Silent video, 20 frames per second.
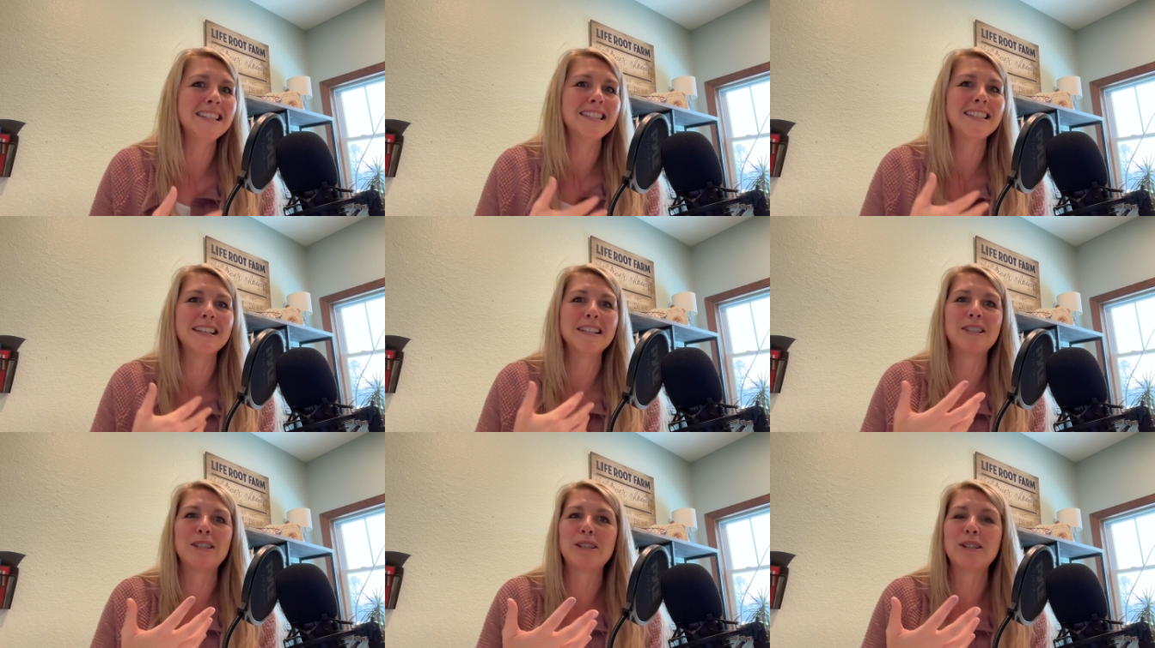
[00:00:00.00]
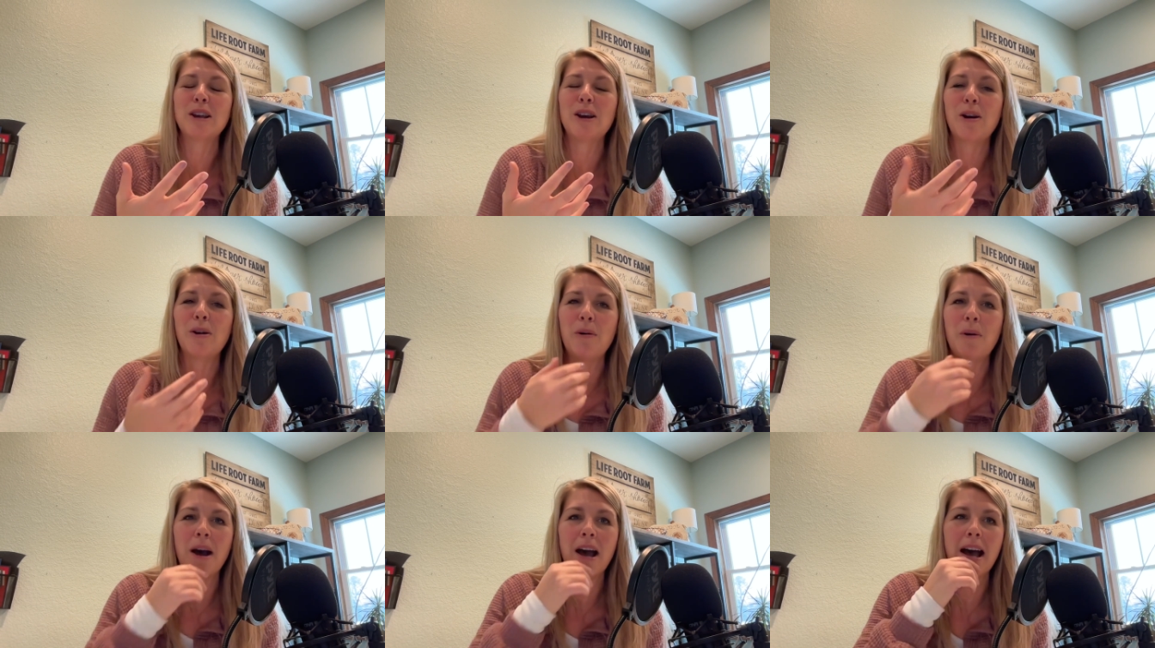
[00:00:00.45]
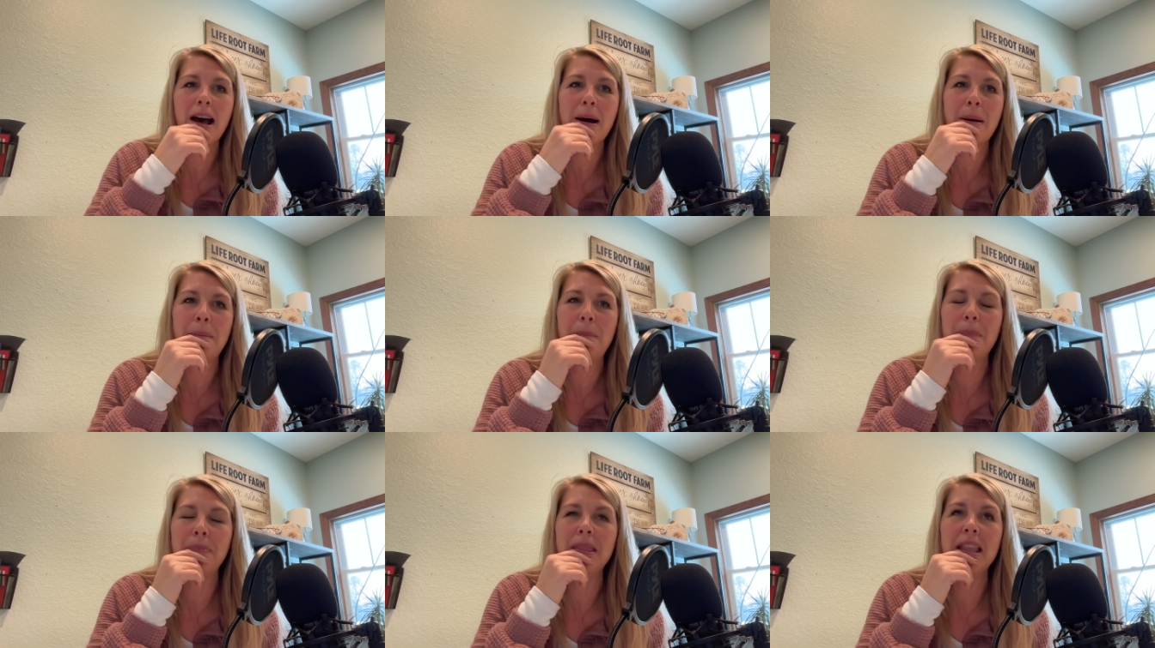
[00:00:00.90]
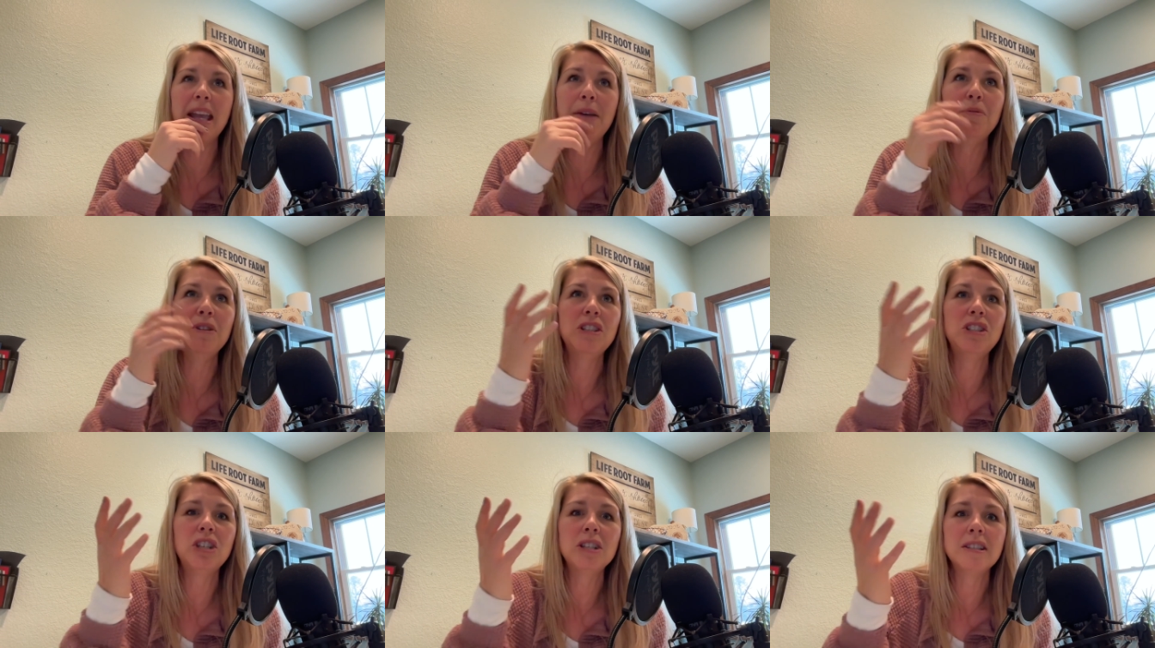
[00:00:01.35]
And so it
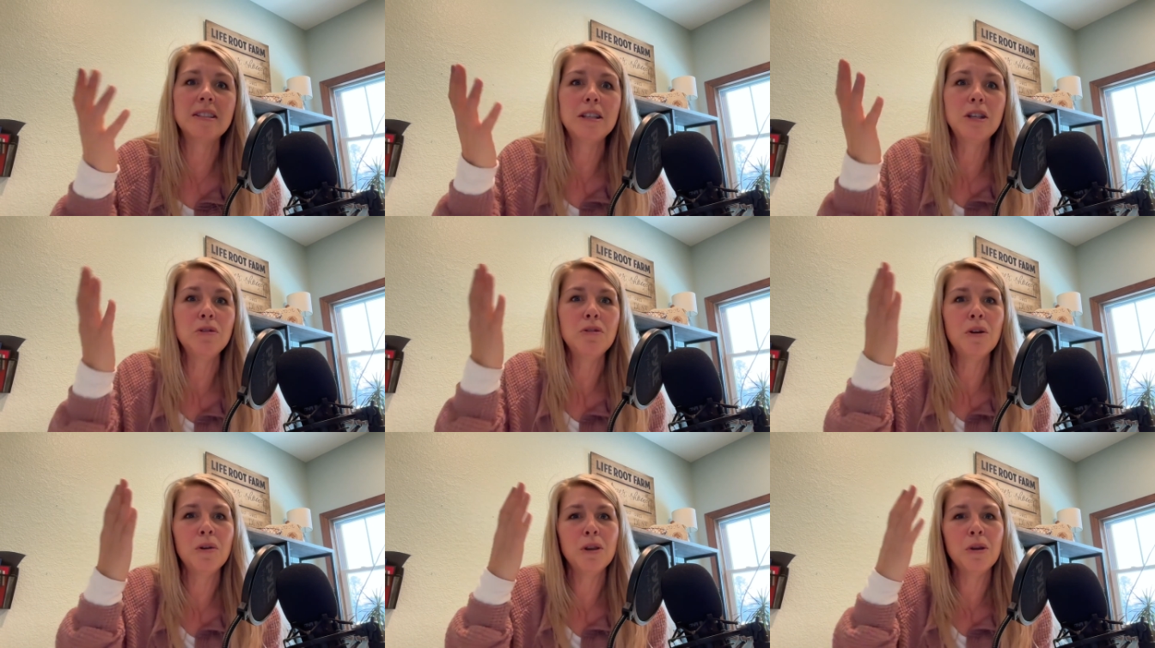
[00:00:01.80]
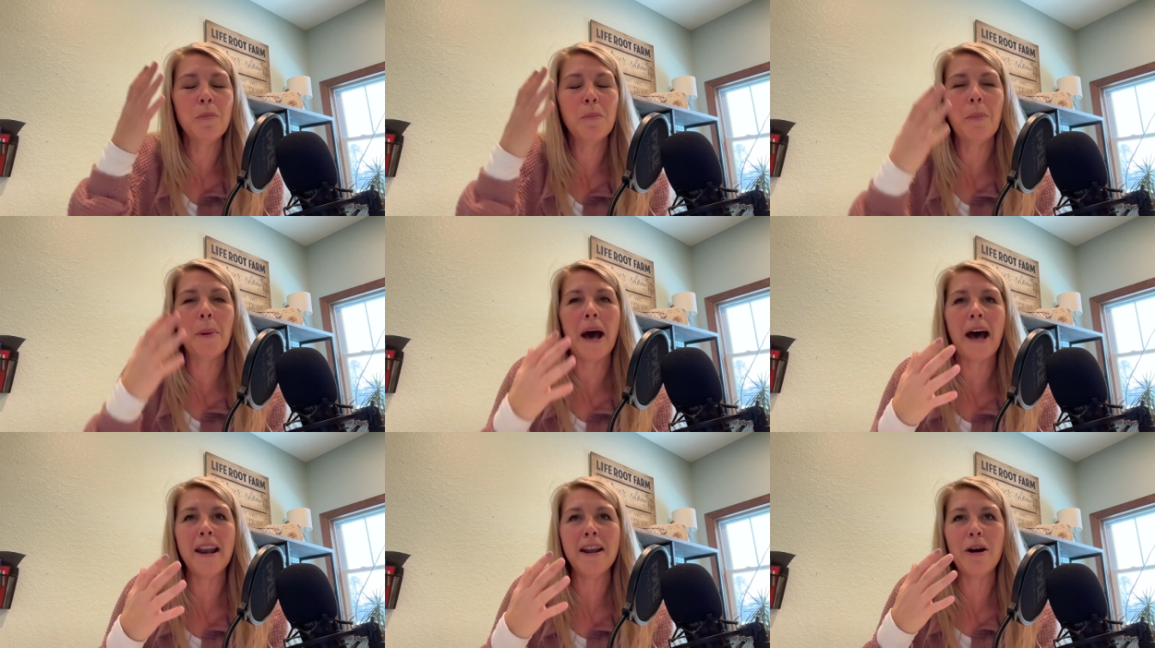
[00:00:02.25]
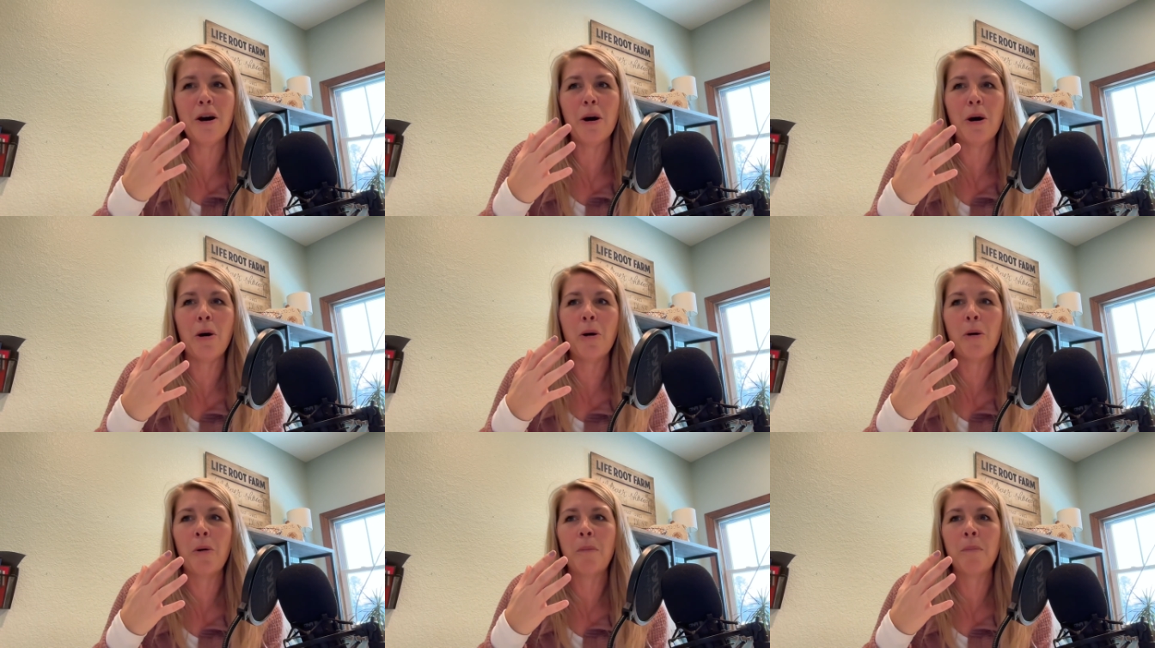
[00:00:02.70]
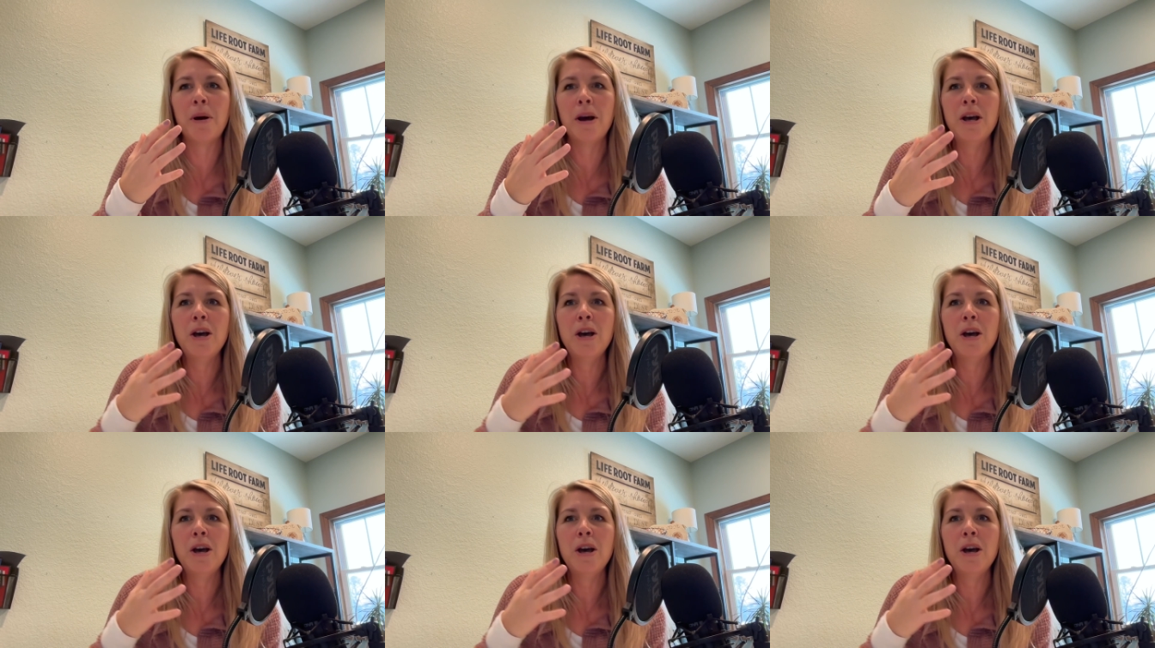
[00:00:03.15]
was just, you bought a home,